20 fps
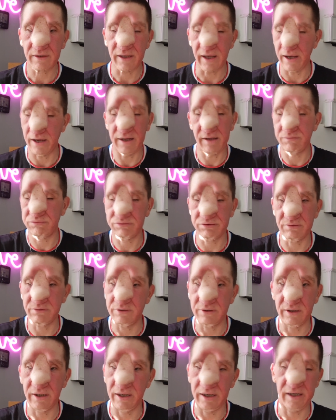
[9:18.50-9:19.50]

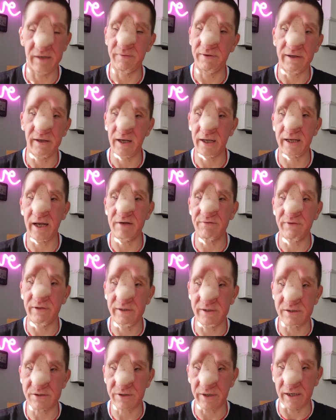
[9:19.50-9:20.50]
Anyway, I can't
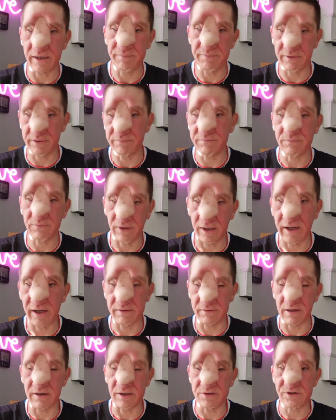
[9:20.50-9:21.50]
really describe it.
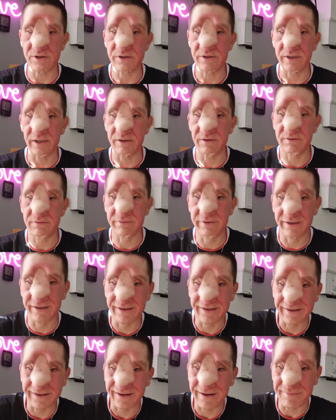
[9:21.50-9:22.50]
Well, I just did
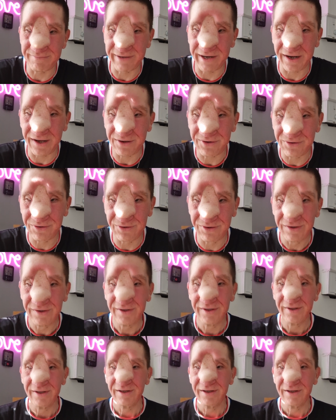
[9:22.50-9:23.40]
a minute ago.